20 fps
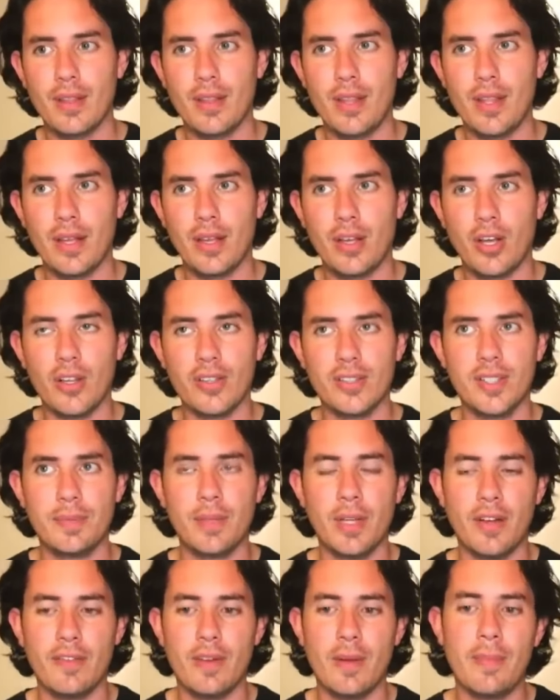the
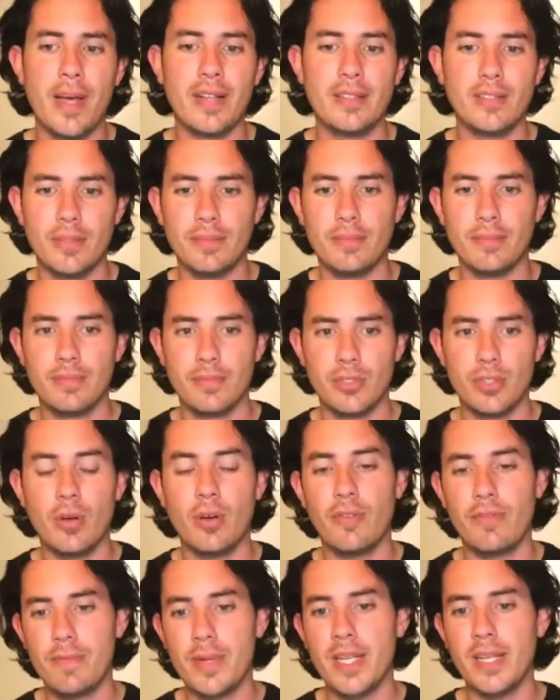concept of abandon,
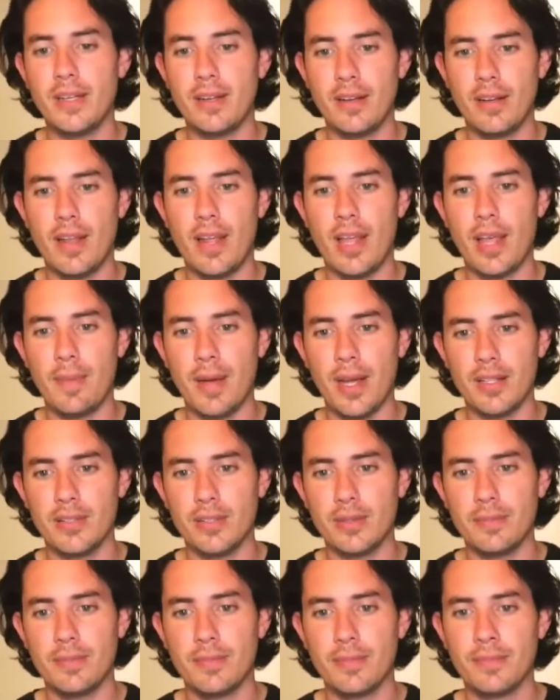of being
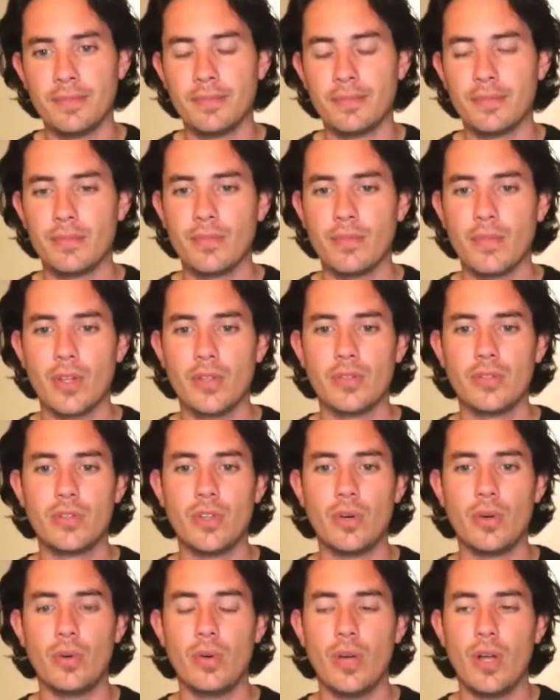abandoned.
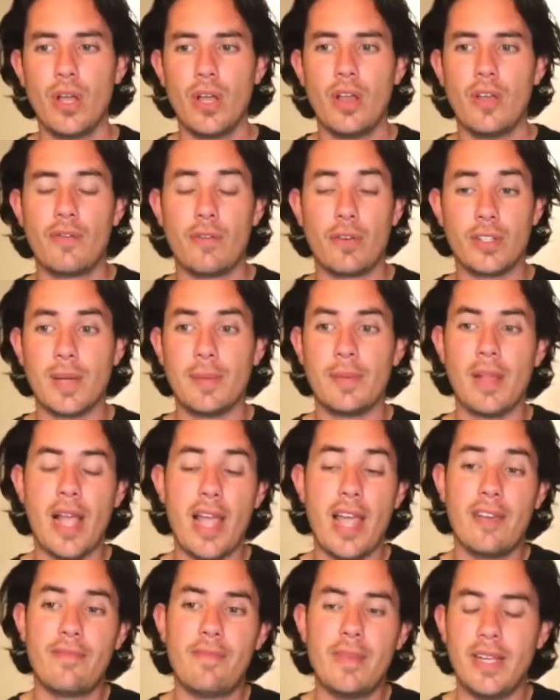So for example,
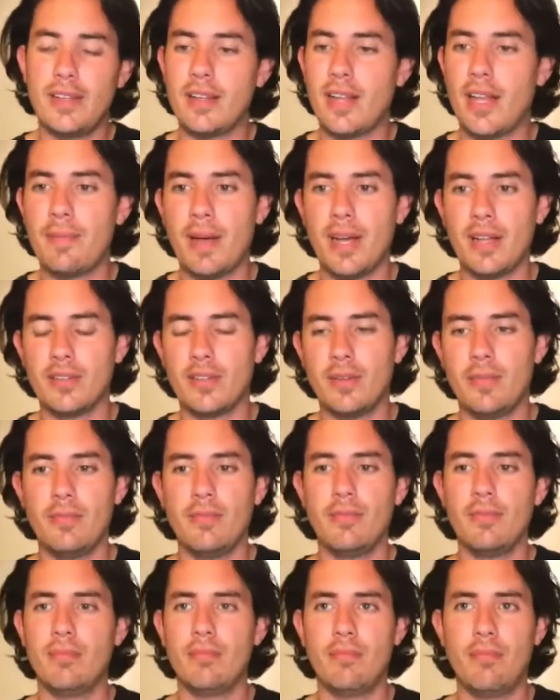I have been
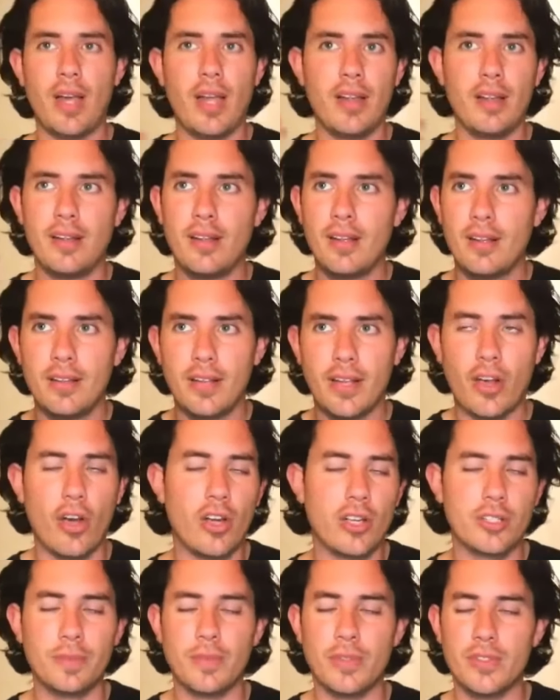abandoned by the
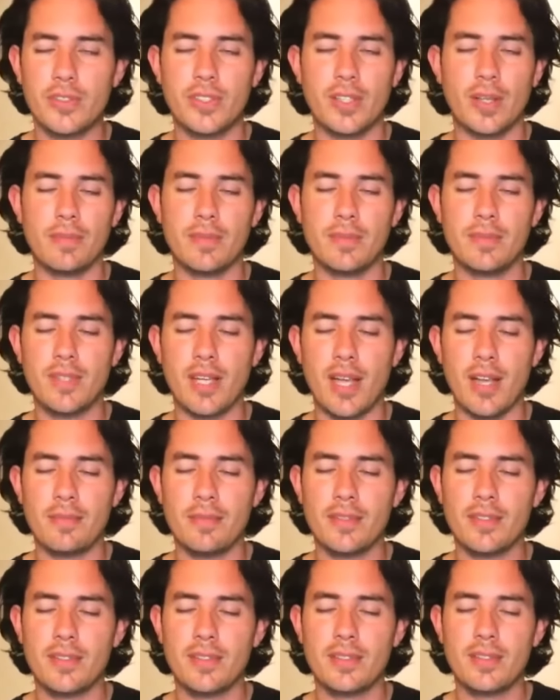cosmos.
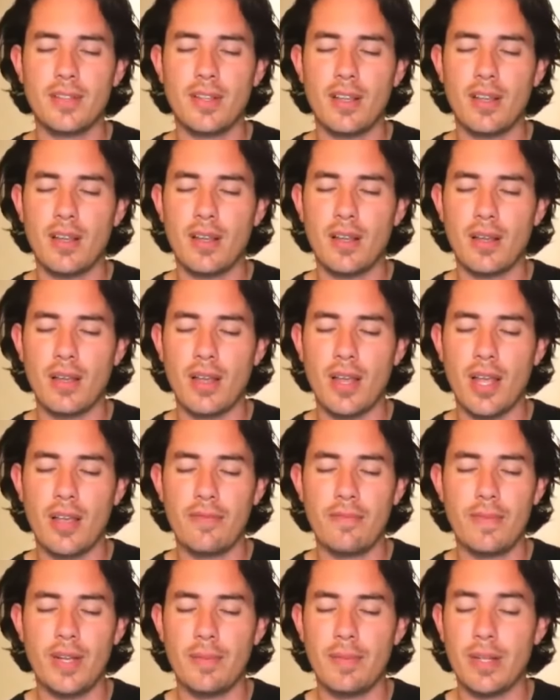Sometimes uh, I
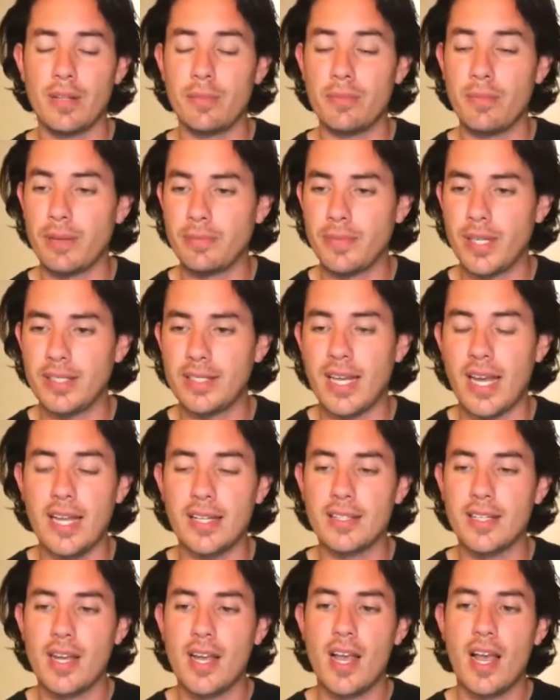have been abandoned by my
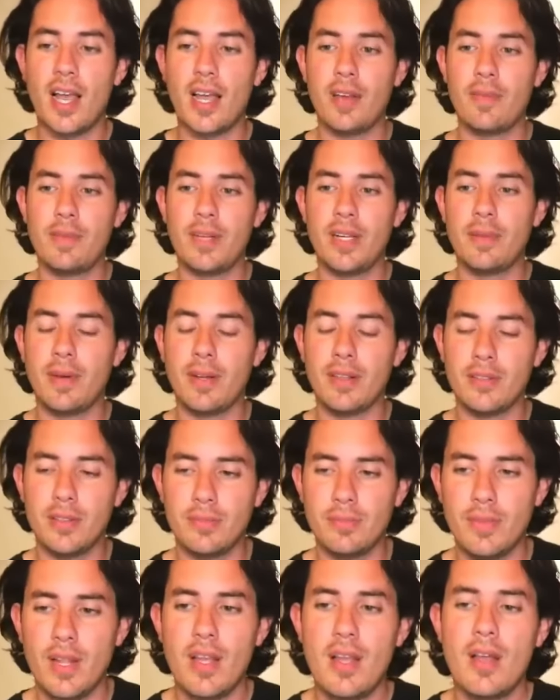dad. I have been
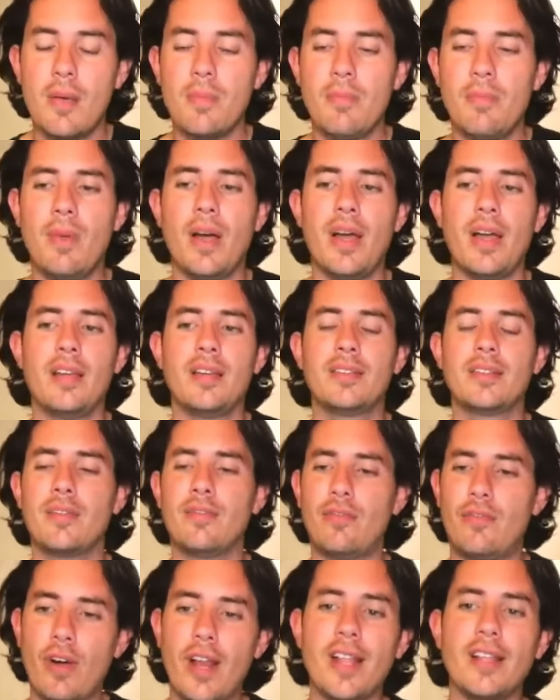abandoned by
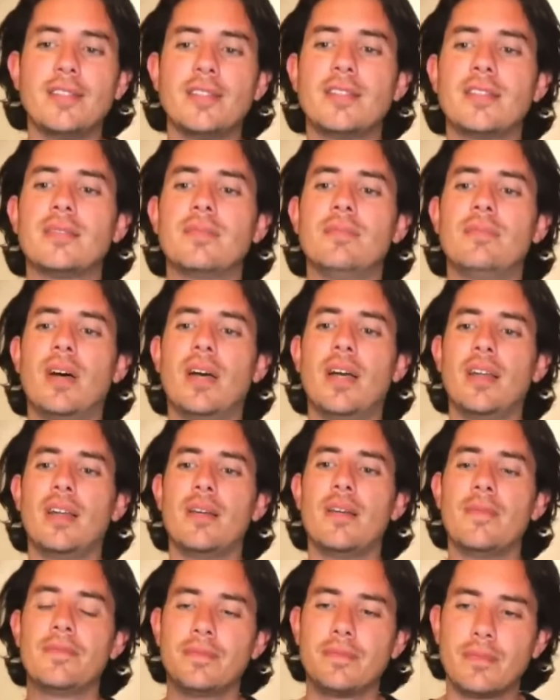some friends,
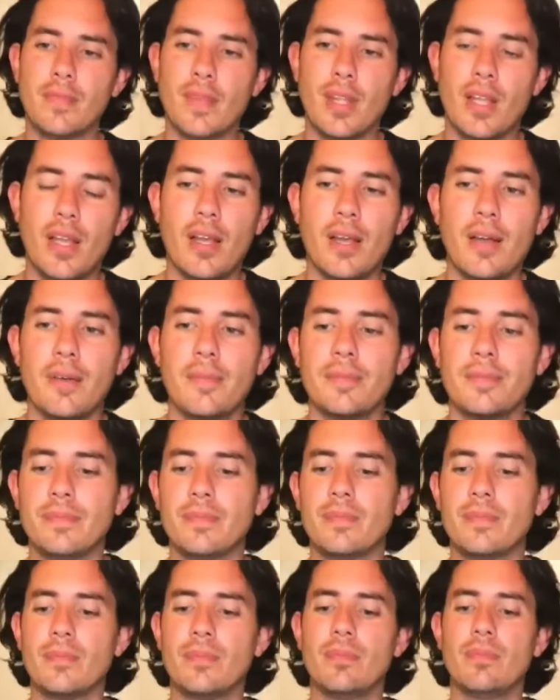by
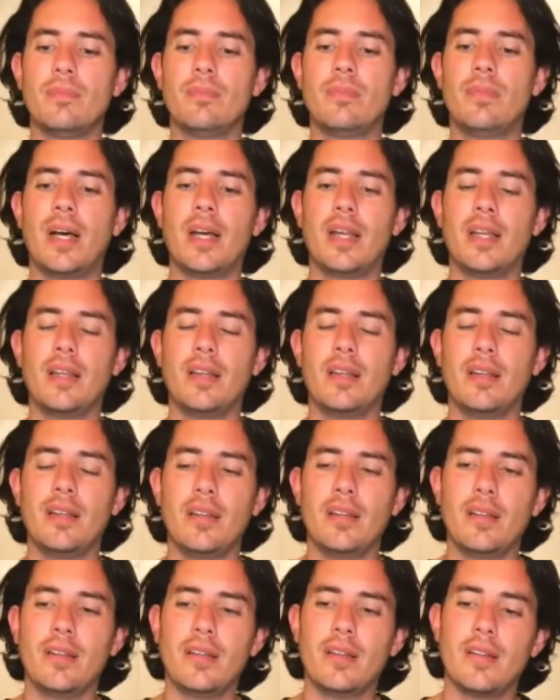um, by
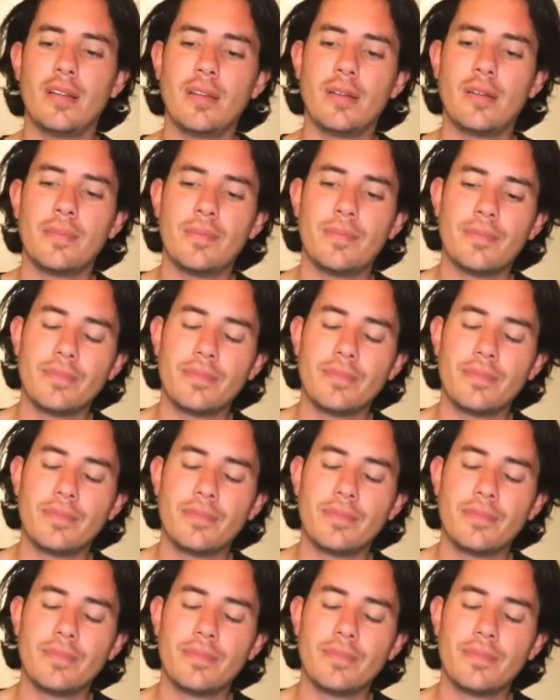uh,